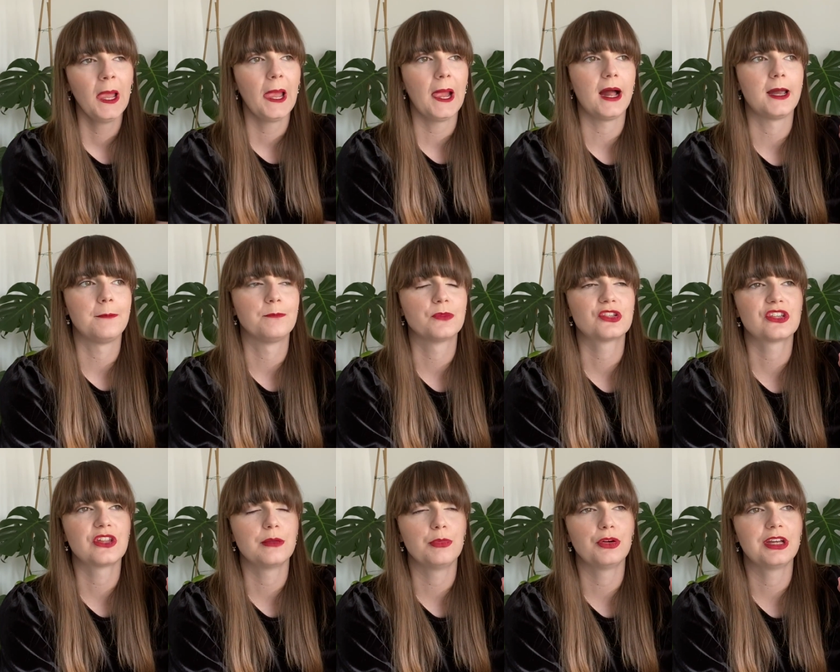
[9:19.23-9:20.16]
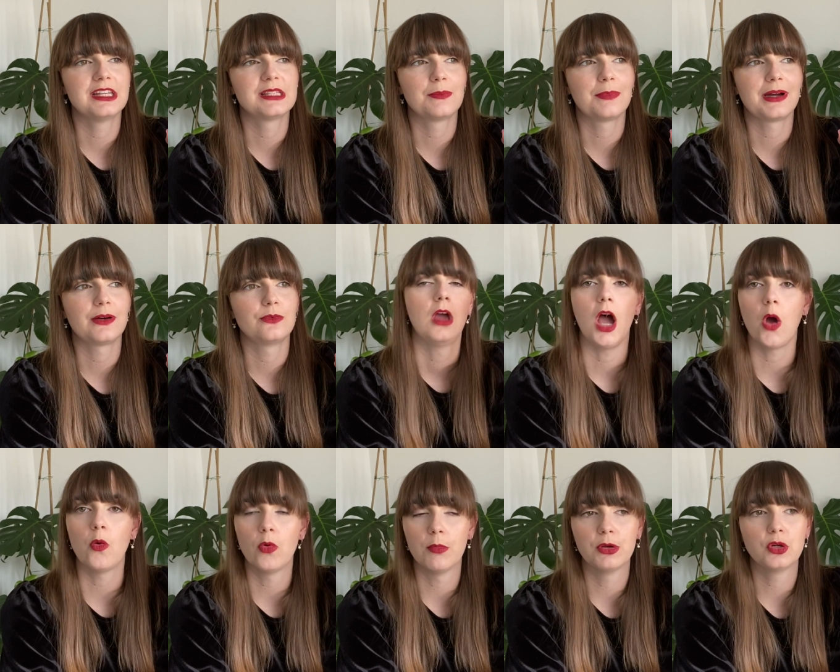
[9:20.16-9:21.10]
Um, so the book is about a
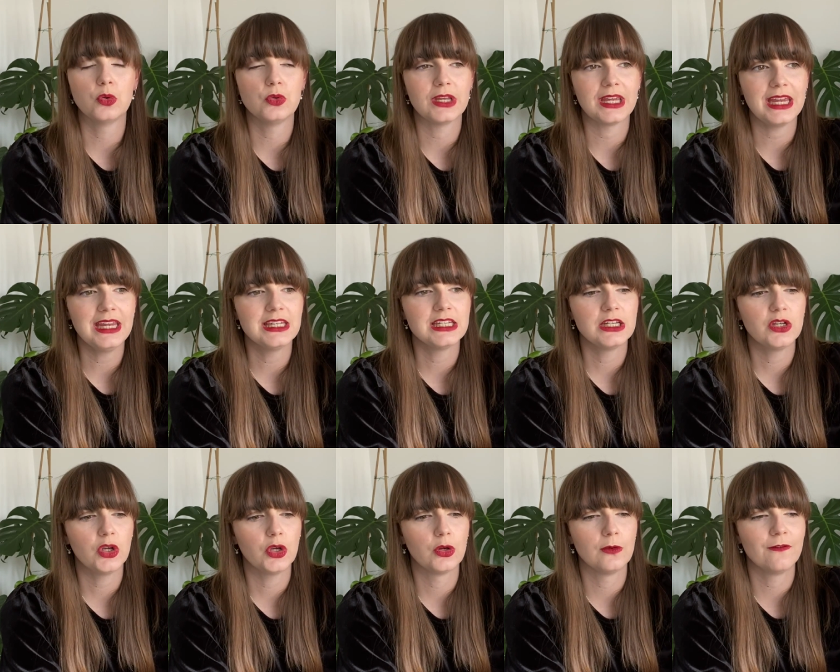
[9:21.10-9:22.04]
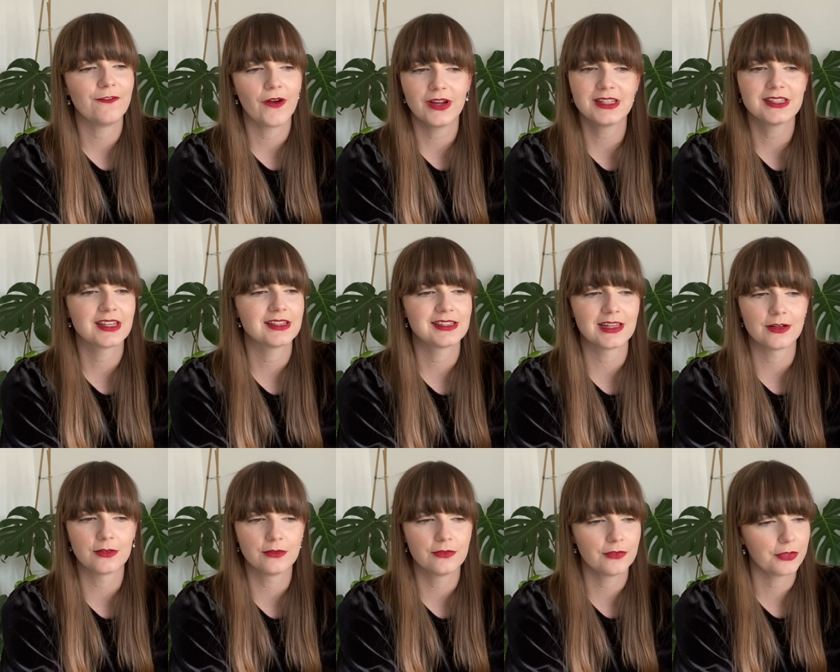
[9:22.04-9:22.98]
woman called Edie who finds
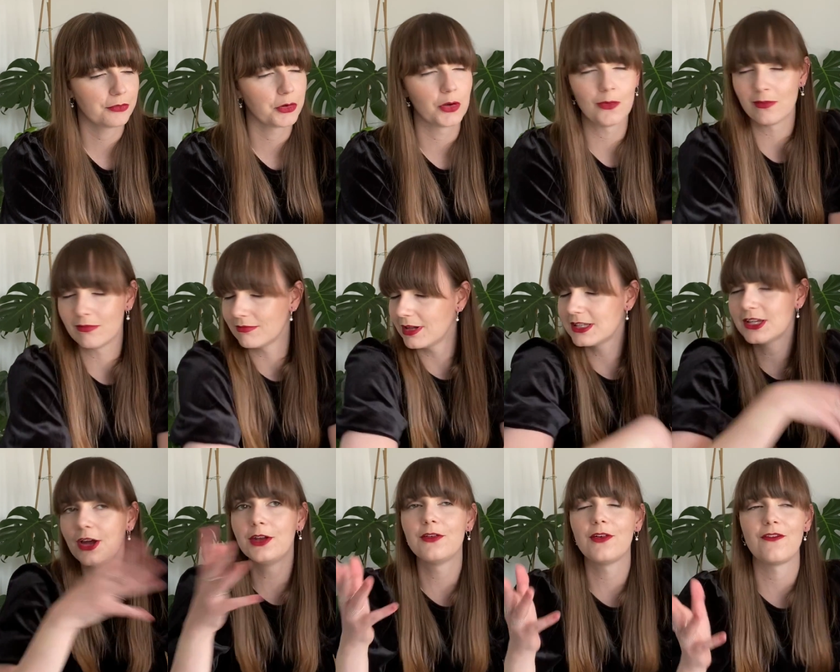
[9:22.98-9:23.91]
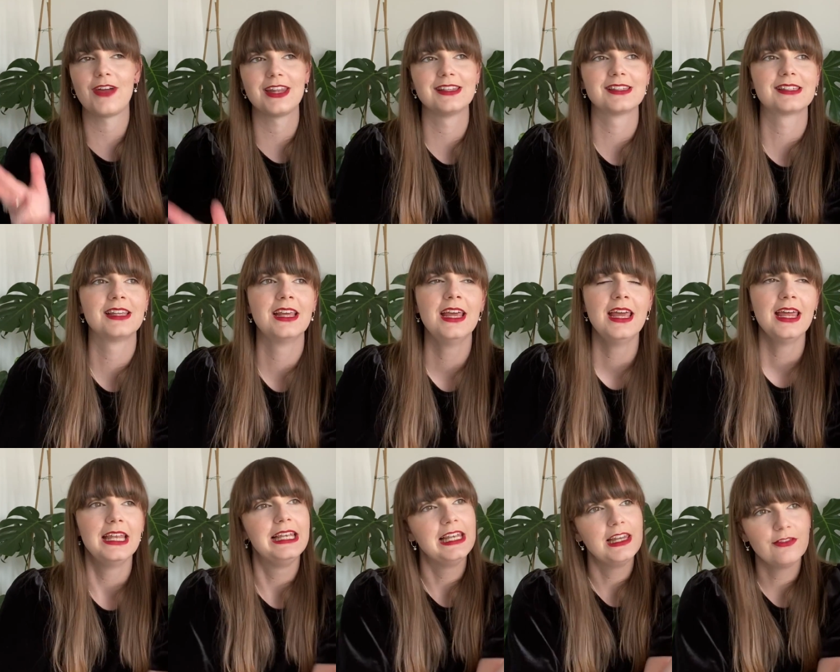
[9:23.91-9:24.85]
herself through a turn of events
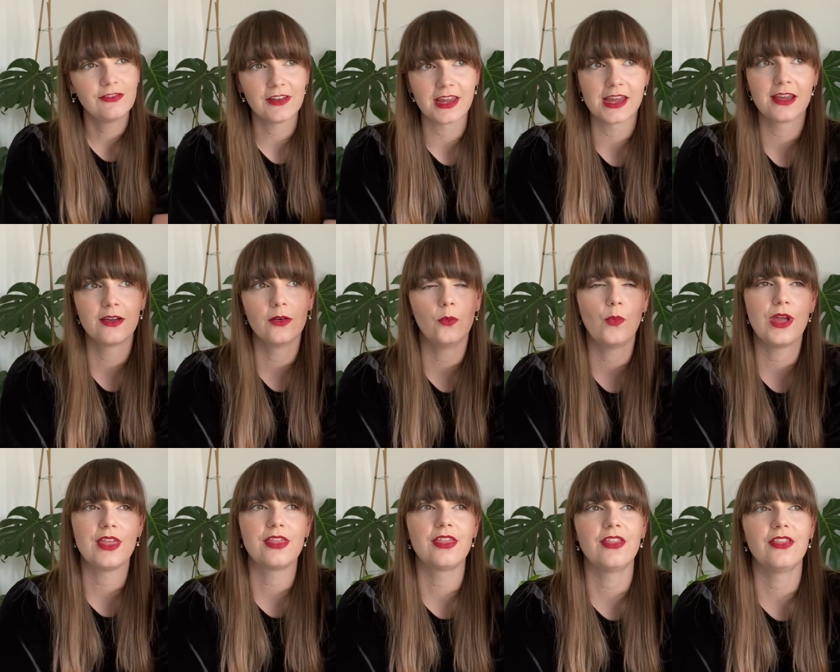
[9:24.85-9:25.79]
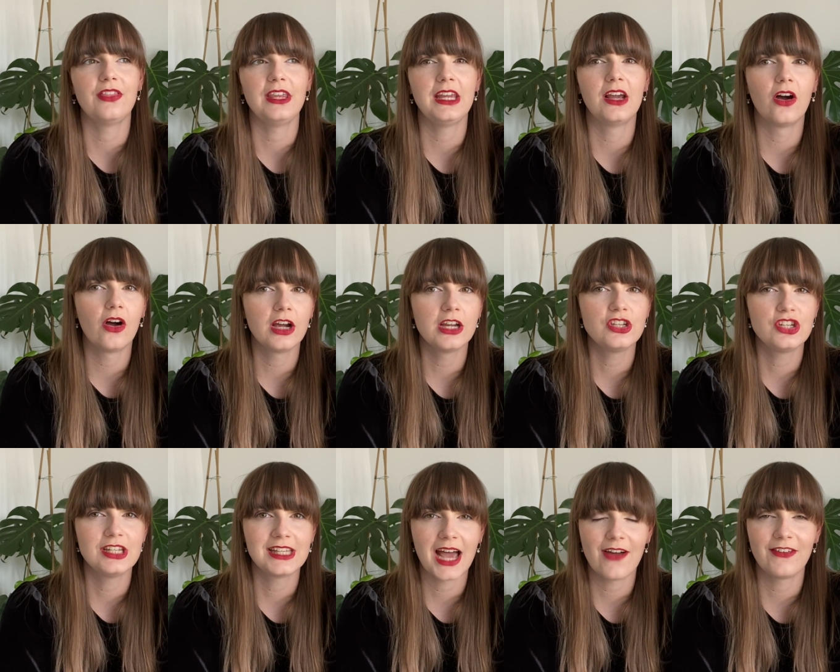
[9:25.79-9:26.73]
living with the guy
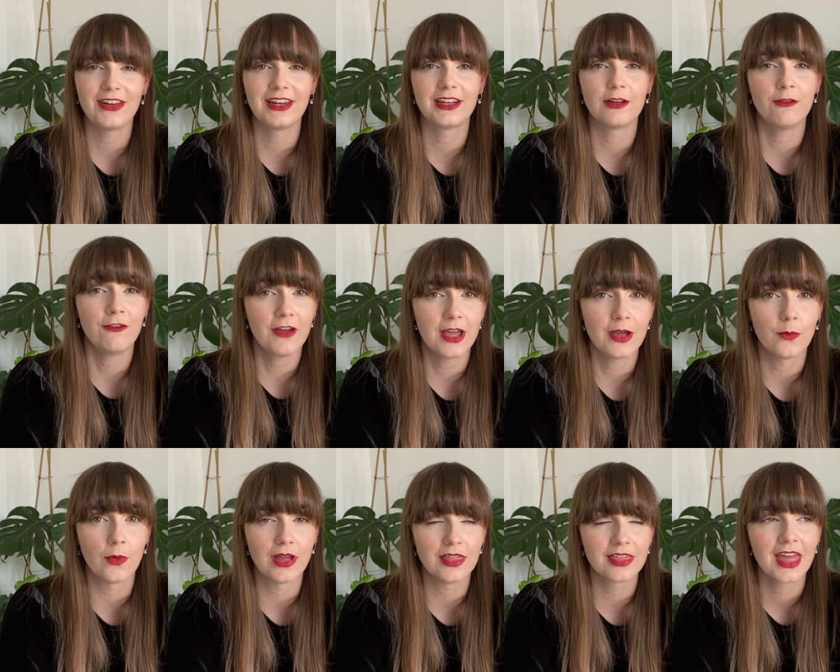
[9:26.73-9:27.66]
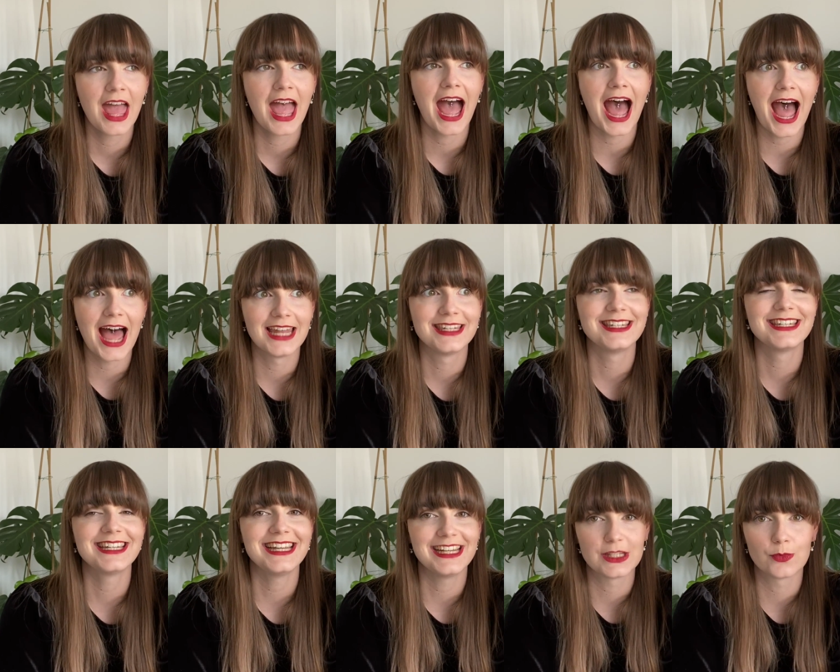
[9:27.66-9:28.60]
she's having an affair with and
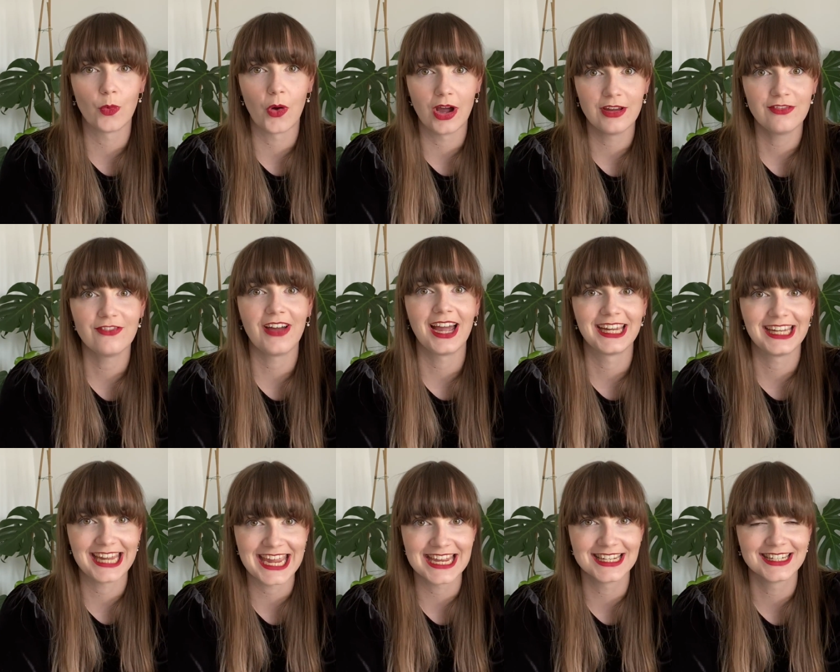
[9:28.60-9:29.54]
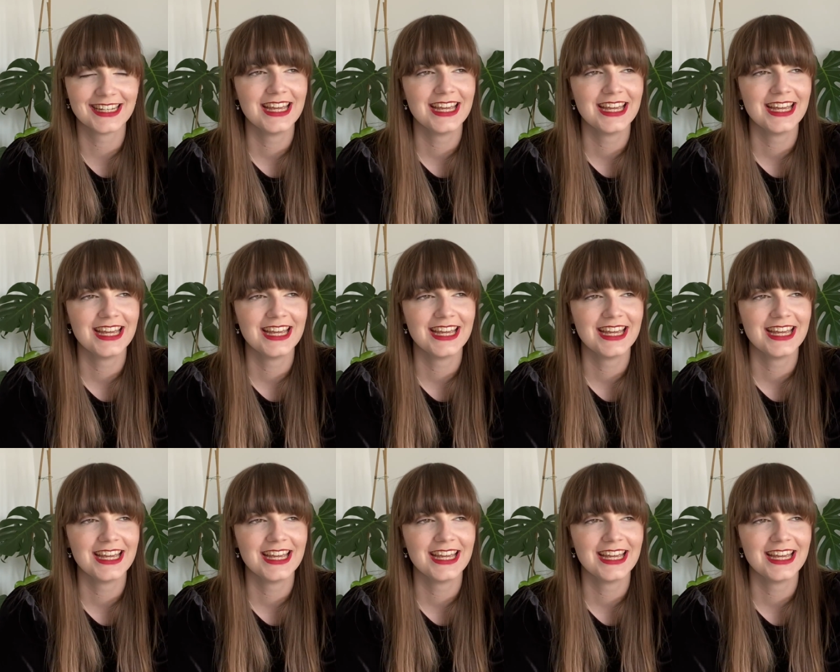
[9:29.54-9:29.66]
his wife and kid.